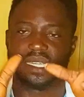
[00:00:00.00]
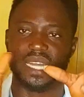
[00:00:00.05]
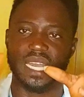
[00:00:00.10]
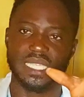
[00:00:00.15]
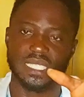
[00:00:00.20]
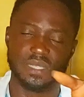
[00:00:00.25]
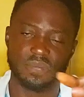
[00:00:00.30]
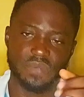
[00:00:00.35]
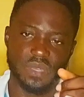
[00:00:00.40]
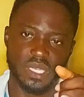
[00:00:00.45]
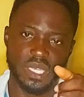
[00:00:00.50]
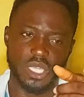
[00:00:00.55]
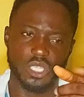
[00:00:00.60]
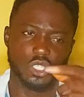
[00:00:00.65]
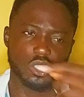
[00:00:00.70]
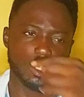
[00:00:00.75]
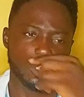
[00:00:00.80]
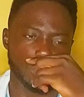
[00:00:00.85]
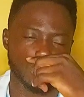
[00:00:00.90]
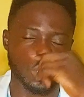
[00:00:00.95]

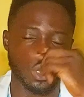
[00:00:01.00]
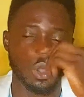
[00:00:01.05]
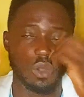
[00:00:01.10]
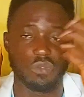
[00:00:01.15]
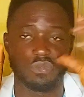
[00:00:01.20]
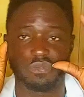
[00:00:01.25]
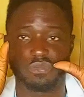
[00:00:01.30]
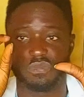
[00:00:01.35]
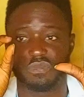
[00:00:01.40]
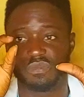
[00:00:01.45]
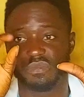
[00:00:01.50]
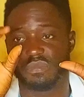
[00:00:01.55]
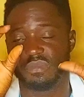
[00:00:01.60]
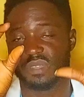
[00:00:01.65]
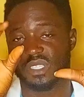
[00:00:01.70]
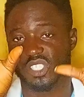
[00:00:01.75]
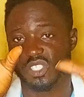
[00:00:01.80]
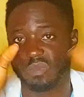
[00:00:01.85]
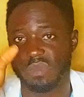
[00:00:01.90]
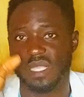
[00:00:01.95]
classifications of
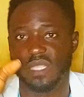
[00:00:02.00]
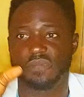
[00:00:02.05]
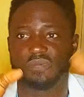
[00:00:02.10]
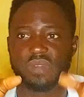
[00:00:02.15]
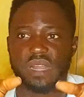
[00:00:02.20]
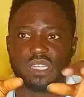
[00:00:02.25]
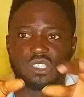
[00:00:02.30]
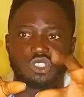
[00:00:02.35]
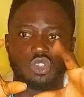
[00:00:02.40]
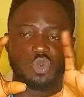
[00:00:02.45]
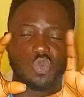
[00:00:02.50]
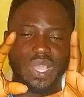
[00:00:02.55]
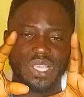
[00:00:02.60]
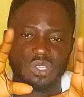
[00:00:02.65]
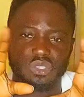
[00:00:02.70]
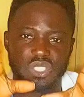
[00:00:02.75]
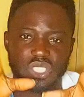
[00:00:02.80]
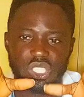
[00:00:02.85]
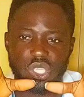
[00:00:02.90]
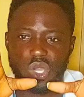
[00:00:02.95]
Smith fracture.
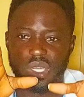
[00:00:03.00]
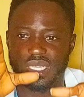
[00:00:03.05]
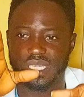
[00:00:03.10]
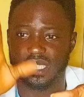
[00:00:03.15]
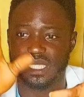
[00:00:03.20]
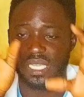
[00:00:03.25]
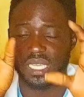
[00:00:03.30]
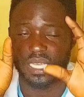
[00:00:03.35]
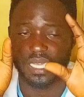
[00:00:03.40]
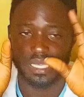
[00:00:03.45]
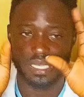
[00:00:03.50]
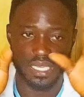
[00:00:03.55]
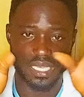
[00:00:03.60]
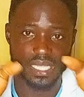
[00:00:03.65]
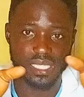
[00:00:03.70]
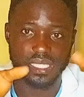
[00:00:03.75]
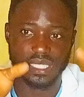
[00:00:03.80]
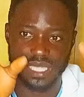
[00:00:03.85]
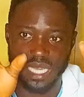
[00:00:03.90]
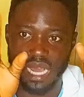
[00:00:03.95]
When you see all this,
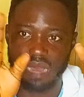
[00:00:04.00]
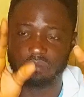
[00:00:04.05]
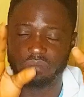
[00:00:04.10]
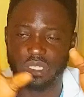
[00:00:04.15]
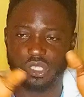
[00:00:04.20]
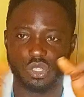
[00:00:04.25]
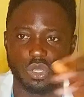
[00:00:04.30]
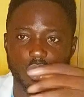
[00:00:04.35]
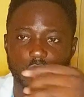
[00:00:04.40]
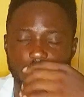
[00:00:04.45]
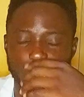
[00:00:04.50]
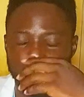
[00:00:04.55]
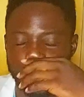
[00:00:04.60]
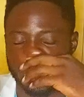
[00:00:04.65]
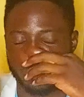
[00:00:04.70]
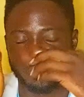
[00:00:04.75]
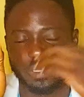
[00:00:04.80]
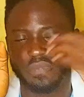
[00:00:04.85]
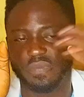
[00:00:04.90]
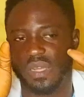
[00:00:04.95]
it can be done
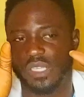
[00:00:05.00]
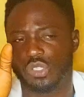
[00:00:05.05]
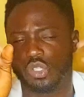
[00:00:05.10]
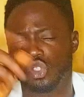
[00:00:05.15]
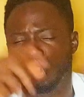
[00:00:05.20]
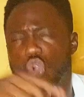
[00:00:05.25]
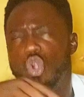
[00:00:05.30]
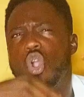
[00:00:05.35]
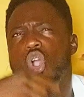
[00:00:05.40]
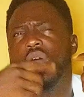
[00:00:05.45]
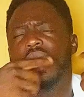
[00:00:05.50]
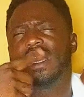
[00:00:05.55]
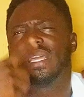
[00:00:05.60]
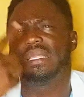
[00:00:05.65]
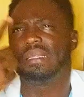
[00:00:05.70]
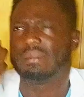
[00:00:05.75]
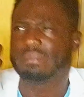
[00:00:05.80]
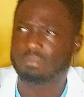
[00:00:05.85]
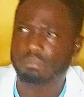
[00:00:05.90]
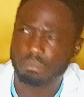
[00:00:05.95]
under Smith fracture. So
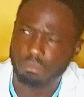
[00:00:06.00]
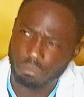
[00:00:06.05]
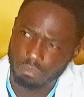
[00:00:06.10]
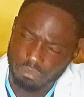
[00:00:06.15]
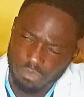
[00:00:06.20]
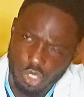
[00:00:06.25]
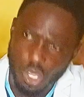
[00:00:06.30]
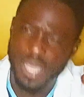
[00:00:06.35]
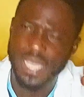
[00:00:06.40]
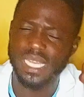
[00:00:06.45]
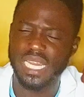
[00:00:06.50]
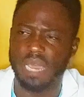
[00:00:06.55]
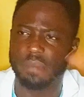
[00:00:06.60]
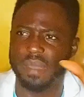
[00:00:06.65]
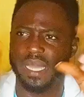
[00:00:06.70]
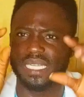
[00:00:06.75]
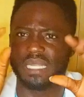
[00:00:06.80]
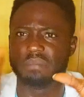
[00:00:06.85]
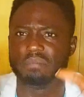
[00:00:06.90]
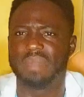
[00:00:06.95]
talking
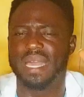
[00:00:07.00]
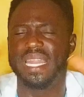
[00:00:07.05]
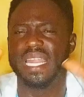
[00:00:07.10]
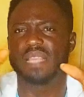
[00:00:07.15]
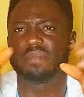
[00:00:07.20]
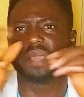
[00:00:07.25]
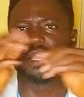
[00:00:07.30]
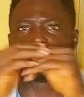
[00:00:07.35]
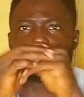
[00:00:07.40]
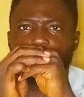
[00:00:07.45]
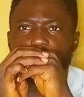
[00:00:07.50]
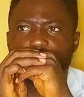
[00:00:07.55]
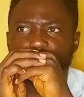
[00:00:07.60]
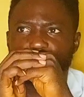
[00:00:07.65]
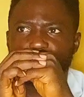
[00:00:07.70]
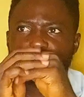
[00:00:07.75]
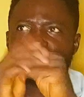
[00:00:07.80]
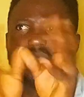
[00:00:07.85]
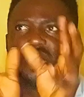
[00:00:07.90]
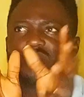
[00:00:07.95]
about the management of
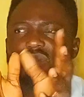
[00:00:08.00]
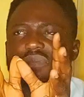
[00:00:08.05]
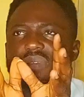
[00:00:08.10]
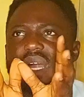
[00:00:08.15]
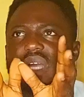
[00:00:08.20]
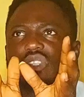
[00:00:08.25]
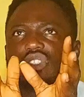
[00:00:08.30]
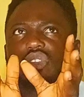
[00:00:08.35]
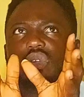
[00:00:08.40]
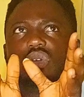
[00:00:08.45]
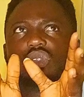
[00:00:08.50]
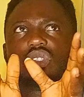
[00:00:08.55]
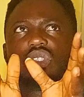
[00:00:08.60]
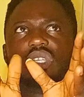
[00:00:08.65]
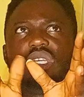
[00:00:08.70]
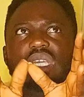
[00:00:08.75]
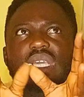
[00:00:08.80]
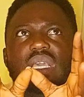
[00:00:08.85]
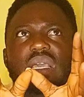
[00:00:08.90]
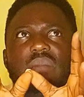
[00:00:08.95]
Smith
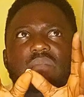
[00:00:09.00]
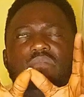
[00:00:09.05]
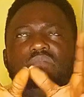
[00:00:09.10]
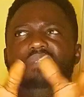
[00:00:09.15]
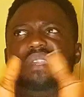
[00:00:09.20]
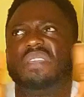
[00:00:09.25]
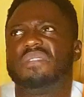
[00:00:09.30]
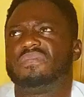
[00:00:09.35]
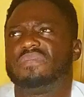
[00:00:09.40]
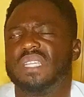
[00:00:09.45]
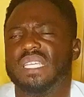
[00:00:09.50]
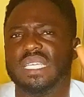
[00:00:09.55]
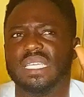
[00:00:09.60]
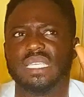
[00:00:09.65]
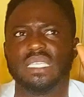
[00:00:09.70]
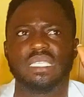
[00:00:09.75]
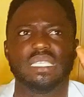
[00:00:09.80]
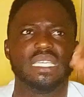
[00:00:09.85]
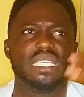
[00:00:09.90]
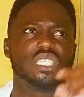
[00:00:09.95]
fractures,
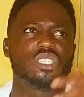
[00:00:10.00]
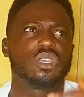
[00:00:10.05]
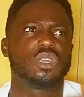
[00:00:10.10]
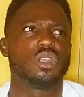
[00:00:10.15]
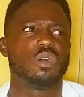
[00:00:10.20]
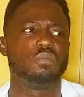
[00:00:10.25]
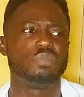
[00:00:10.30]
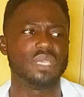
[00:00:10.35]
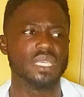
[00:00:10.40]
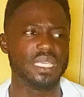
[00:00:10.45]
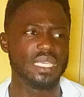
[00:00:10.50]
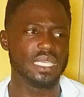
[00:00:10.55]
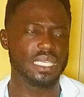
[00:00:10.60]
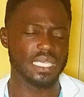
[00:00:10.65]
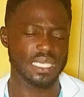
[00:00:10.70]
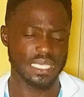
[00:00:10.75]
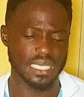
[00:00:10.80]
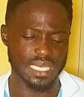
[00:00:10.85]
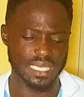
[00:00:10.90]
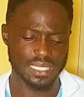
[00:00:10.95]
briefly,
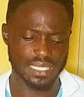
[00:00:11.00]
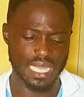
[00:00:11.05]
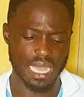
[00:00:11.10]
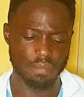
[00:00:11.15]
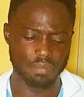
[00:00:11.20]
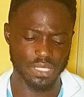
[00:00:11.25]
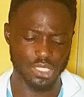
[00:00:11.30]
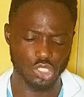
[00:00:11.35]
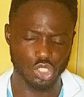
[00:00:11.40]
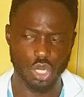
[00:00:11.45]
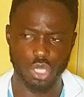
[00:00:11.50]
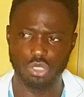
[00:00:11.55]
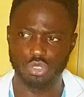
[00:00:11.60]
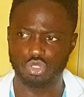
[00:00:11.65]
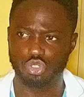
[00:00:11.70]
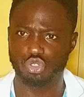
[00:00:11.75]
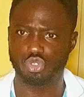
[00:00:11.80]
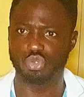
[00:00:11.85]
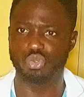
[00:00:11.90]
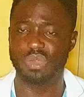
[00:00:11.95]
it can be
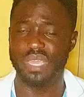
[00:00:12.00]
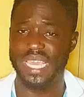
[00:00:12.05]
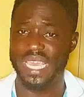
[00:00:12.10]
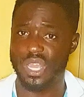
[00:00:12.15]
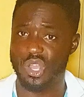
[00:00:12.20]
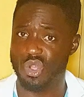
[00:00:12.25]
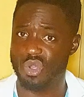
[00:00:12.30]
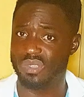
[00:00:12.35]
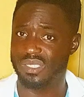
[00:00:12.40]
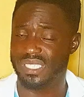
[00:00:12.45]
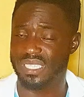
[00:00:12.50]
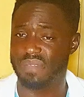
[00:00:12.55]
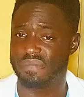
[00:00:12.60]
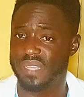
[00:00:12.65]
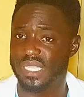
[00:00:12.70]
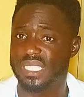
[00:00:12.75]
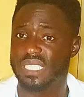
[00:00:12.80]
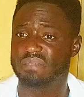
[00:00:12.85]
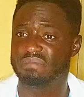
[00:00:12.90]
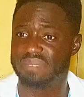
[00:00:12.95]
done through a
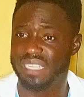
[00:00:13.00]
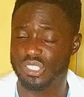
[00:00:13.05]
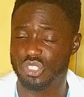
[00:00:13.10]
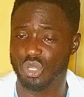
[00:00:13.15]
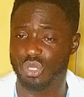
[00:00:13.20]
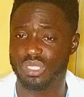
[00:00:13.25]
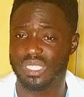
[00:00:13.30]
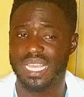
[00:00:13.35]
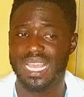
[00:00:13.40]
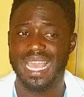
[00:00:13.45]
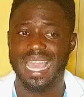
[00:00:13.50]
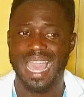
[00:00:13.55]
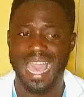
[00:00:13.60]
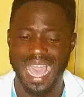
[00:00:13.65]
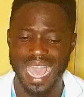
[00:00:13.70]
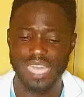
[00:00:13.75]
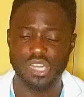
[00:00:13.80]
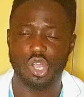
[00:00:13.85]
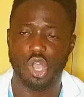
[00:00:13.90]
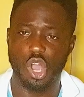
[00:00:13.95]
conservative method,
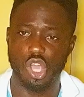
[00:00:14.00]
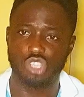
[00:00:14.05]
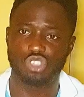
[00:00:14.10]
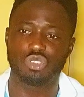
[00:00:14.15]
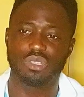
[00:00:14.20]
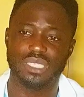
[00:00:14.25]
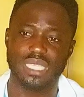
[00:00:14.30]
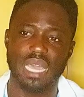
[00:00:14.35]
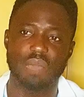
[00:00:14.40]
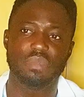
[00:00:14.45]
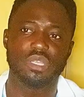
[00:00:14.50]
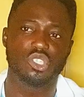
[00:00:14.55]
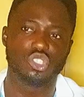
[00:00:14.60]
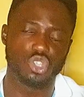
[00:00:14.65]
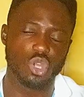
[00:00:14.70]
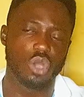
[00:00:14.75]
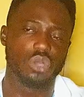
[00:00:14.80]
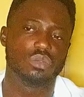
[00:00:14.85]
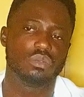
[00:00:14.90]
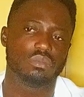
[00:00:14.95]
and also it can be
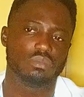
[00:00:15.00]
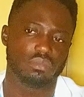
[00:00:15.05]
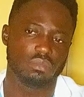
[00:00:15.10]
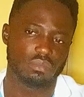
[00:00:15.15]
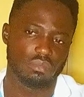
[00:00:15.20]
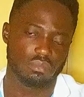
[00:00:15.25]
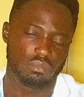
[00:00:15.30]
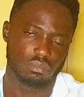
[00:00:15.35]
done